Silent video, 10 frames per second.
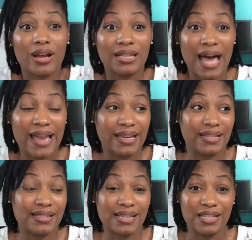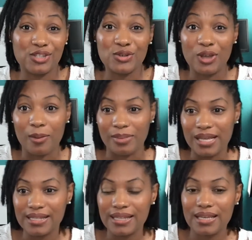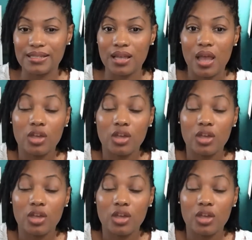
clients into your business,